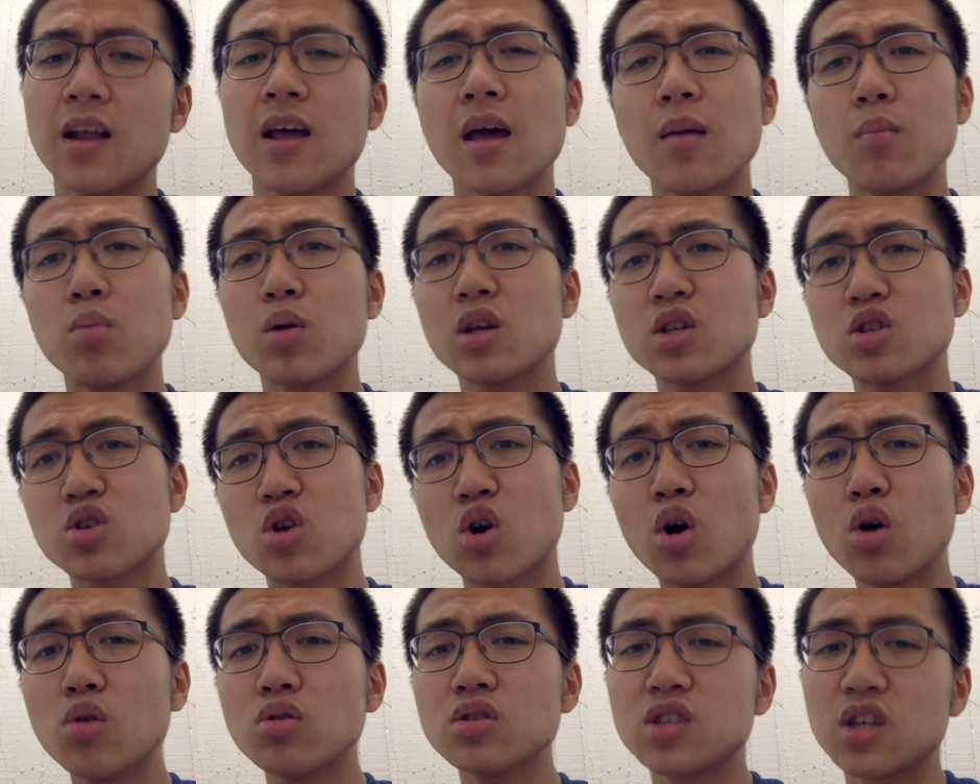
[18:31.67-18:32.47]
And because they're
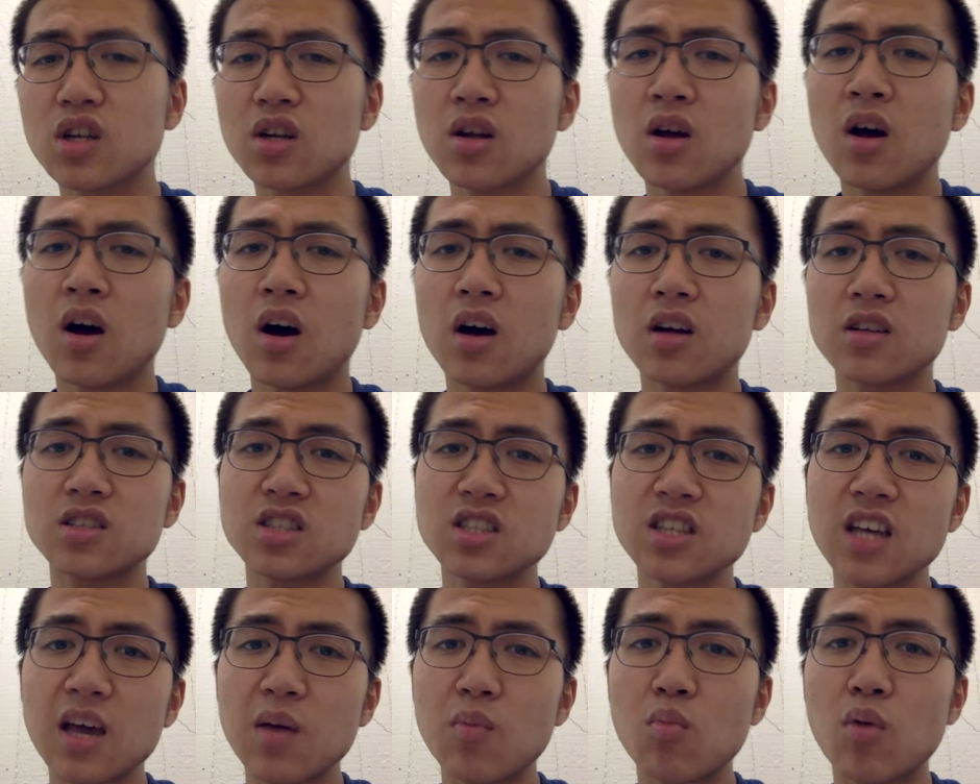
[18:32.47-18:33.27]
hosted on the
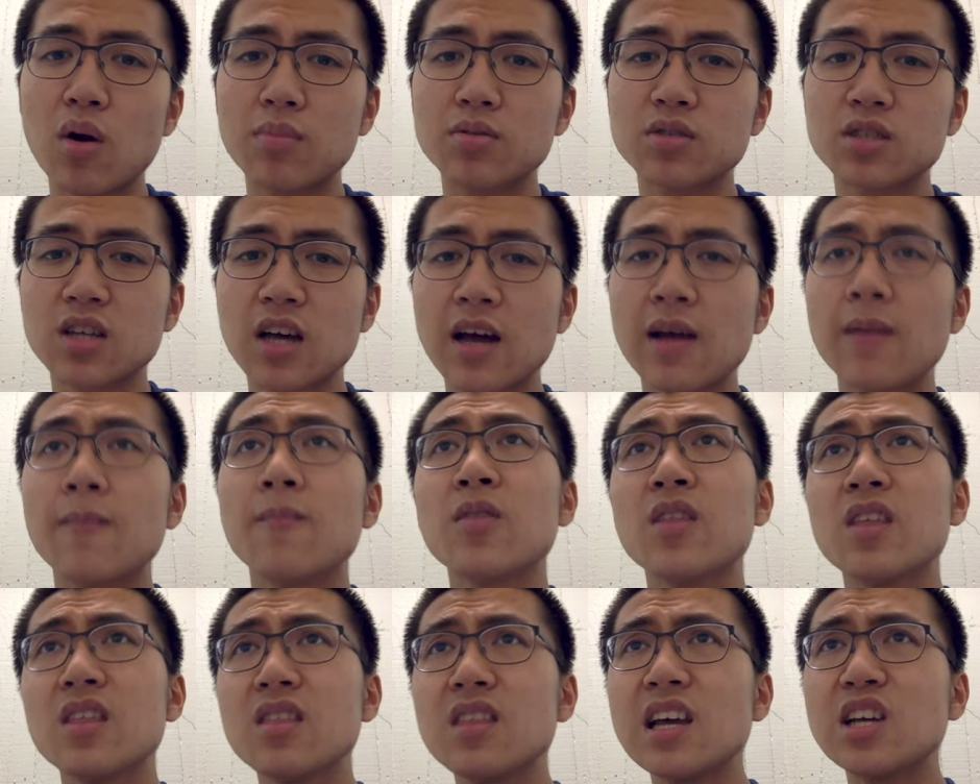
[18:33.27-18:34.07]
same website,
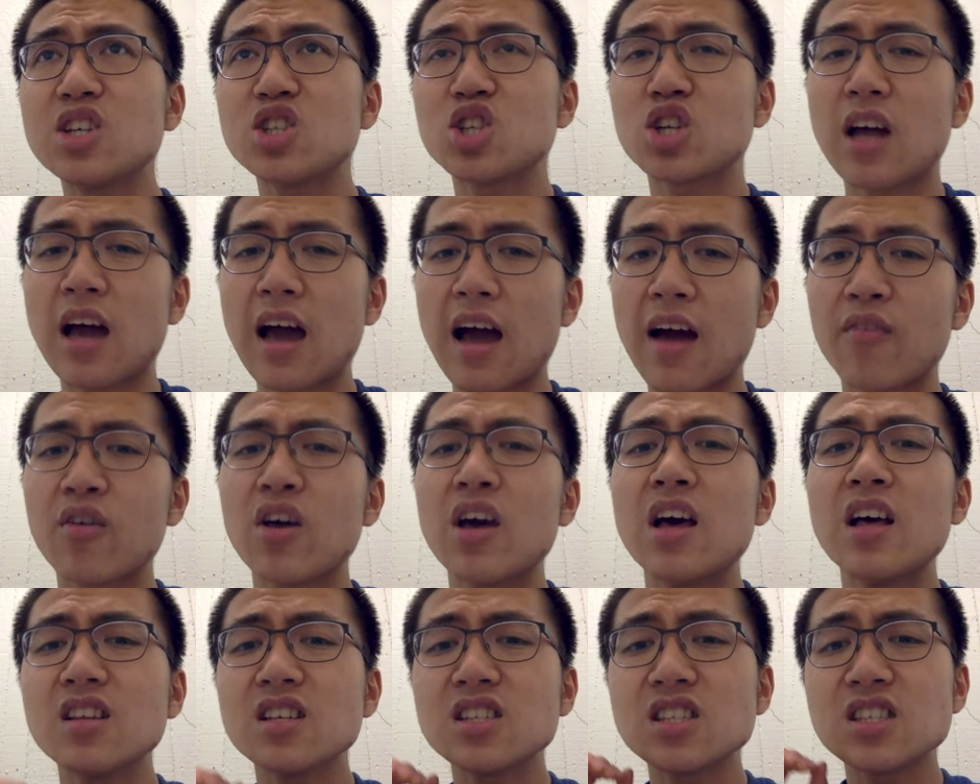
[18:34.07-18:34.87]
they should have
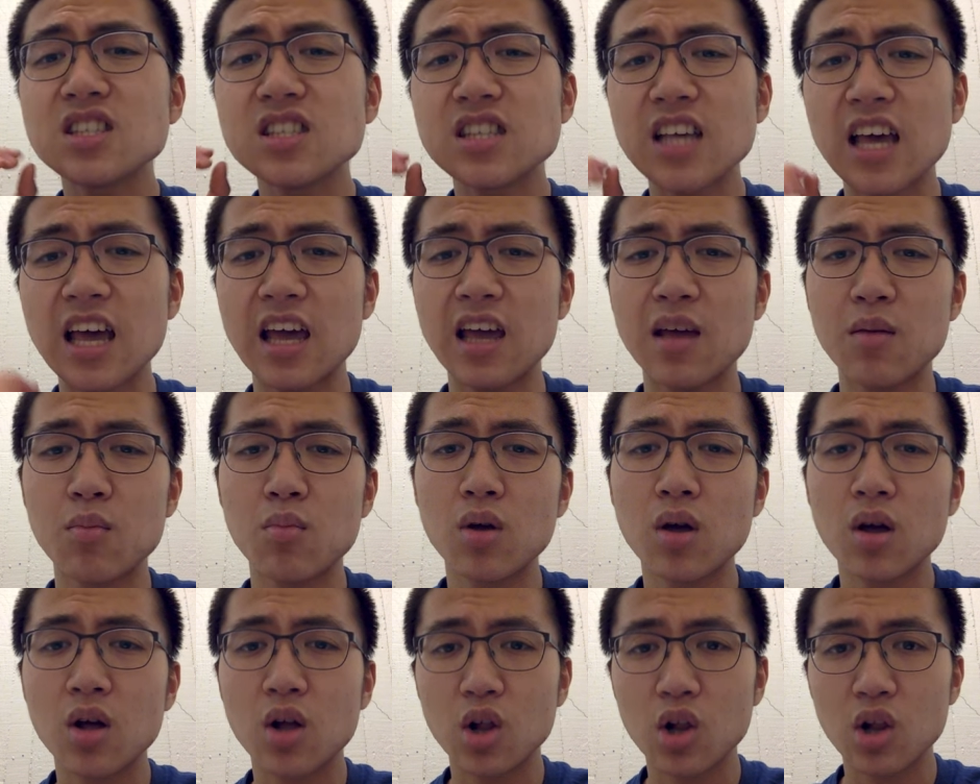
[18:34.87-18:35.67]
the
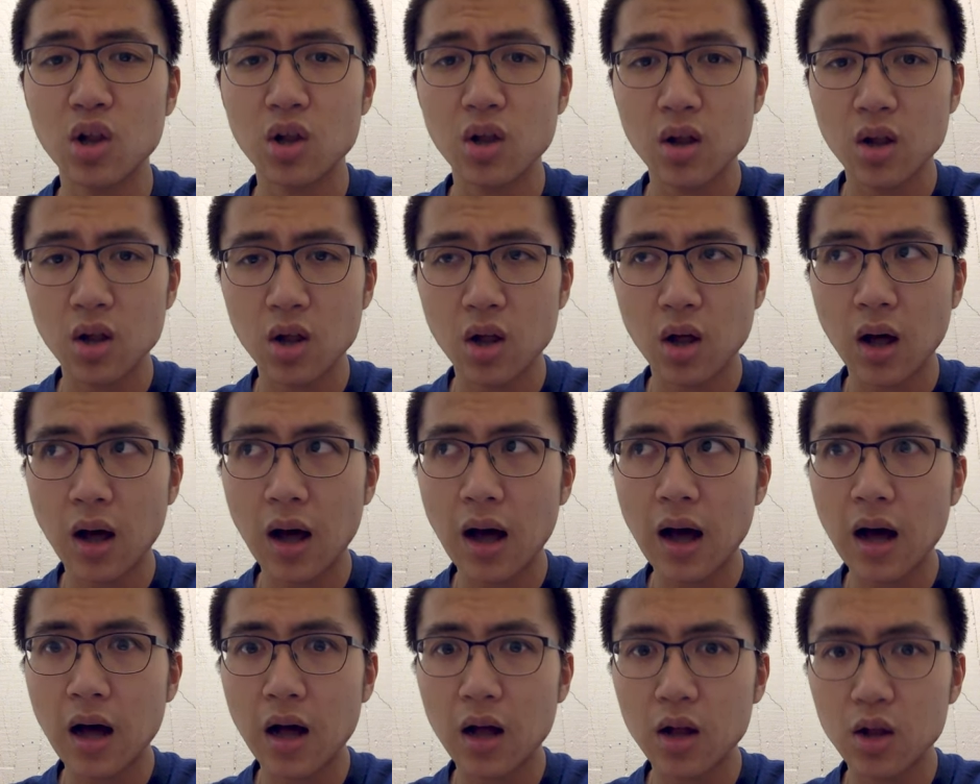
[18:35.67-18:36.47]
same
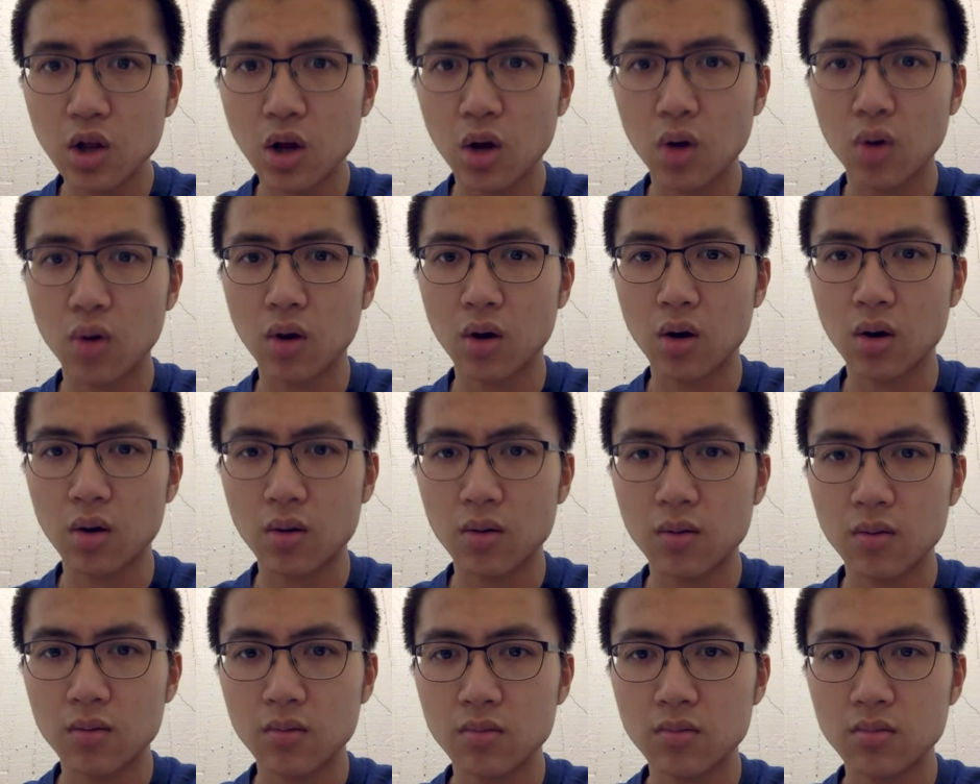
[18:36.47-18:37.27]
logo,
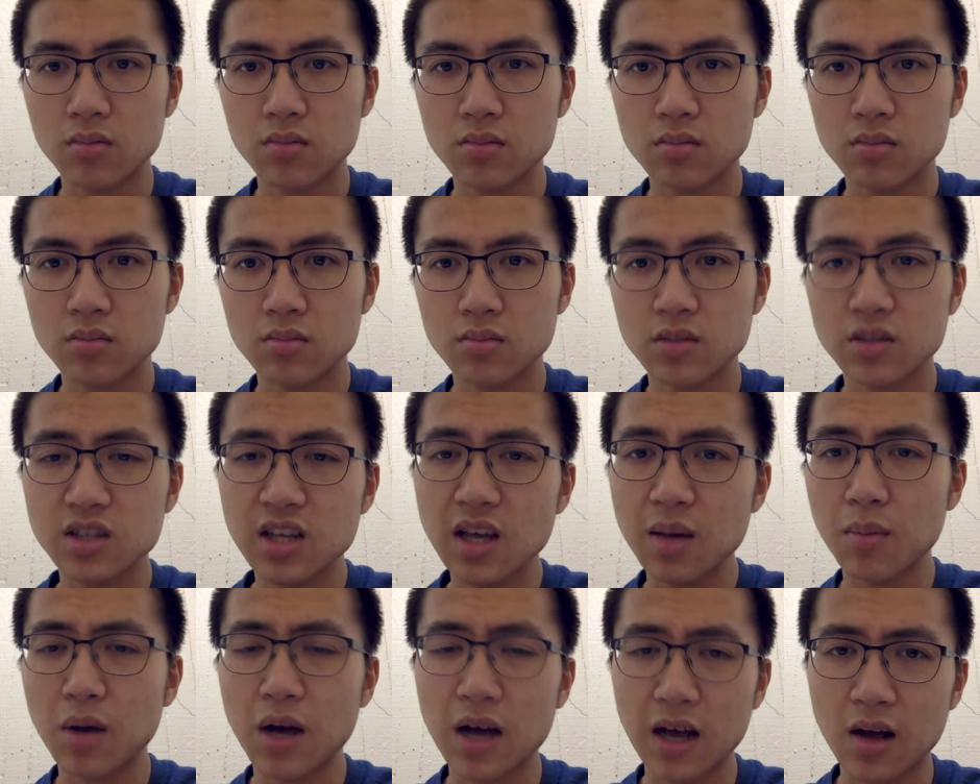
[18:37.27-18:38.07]
the
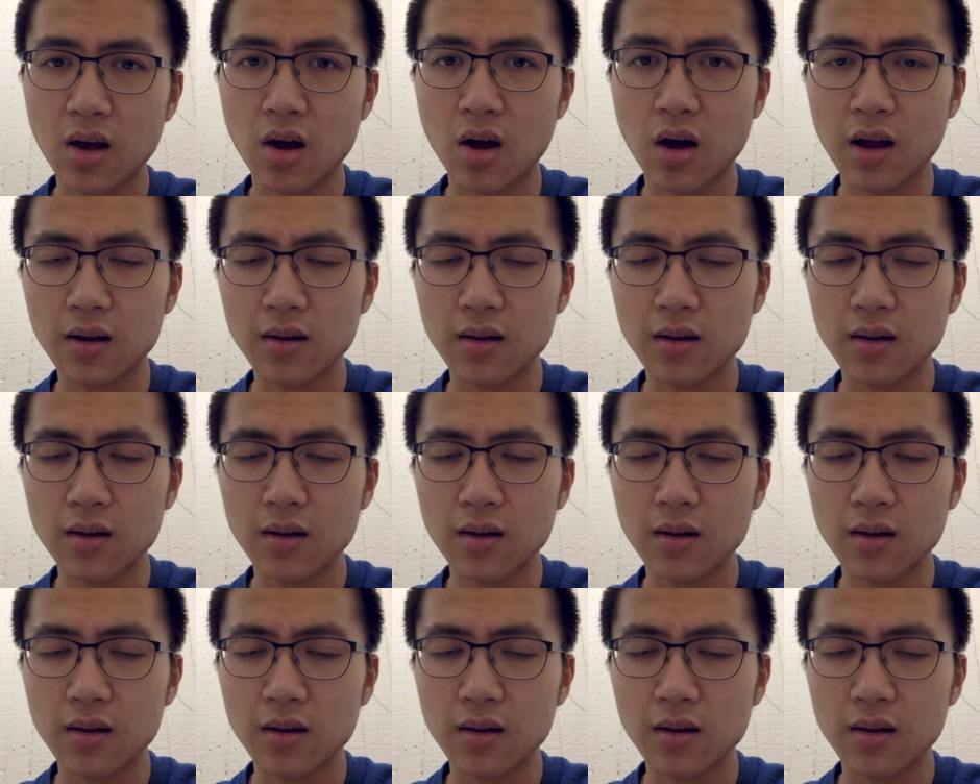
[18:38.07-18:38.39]
same icon.